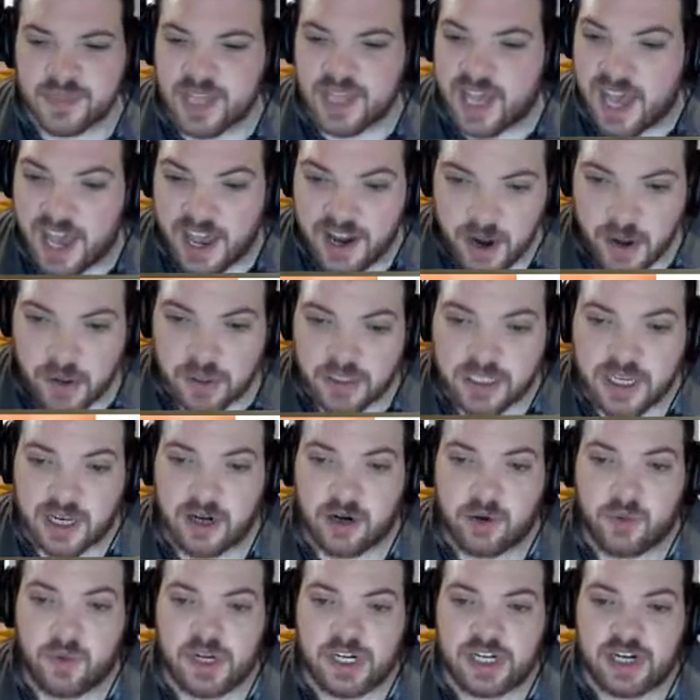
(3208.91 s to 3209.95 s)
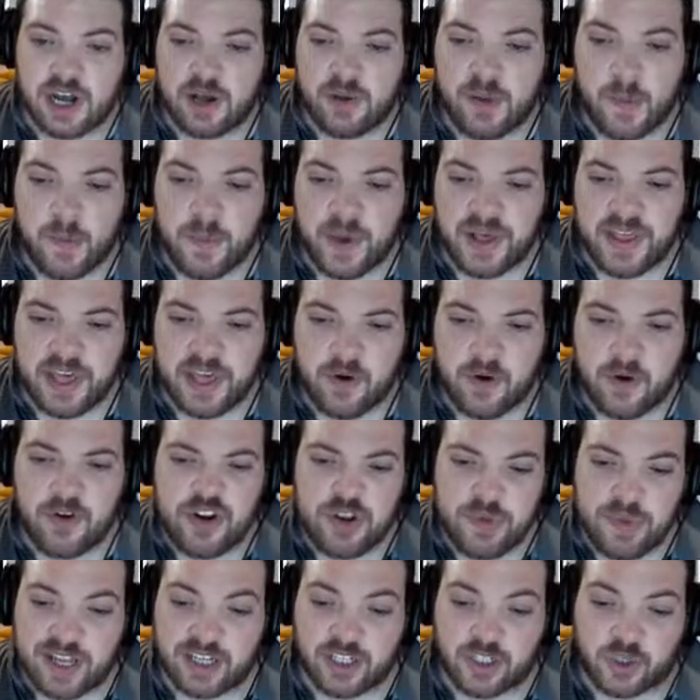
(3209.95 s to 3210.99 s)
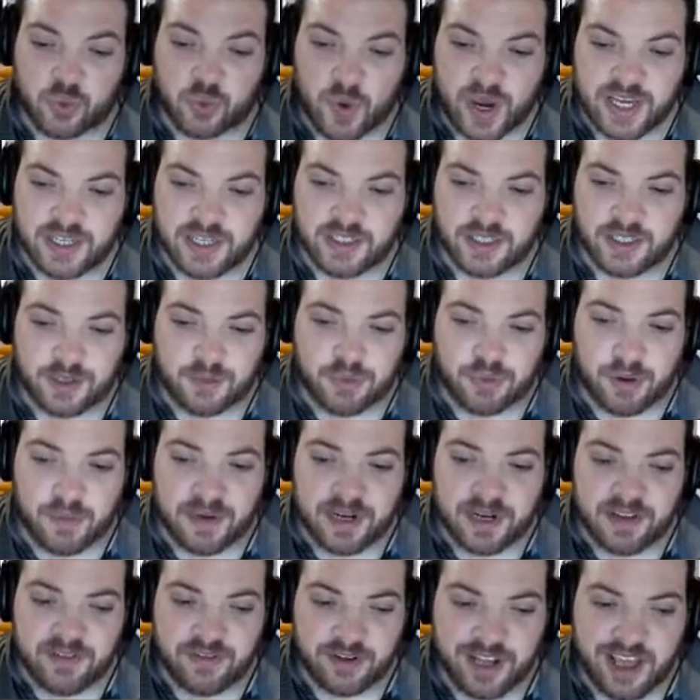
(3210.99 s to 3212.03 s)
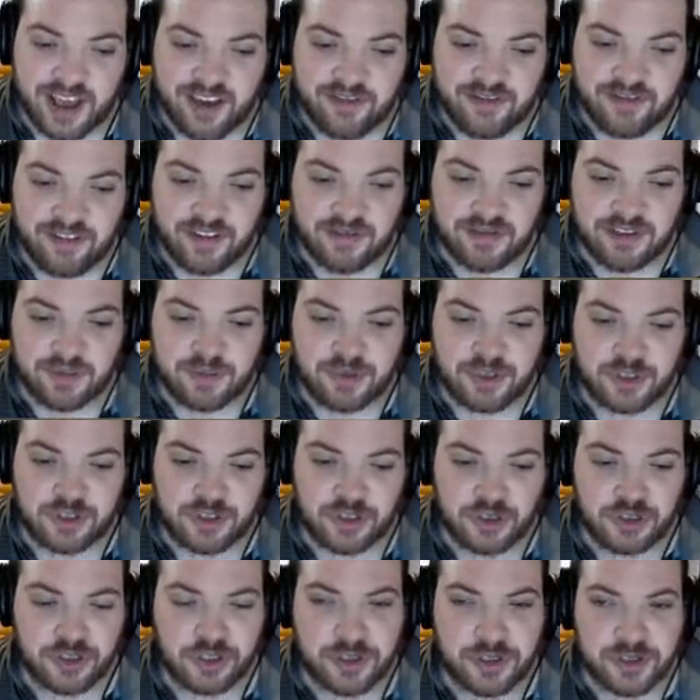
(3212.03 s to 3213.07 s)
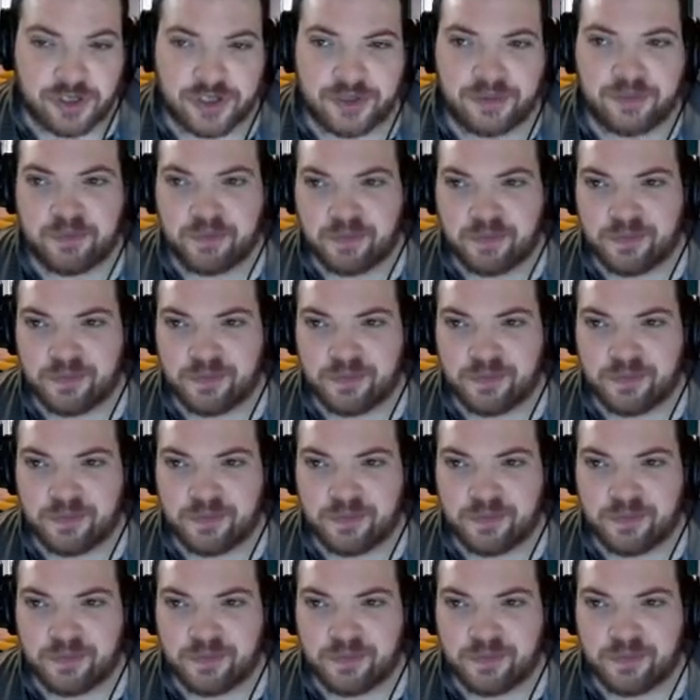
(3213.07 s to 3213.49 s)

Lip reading: No Salah or Wijnaldum, but they are on the bench waiting probably for their fifth substitutions.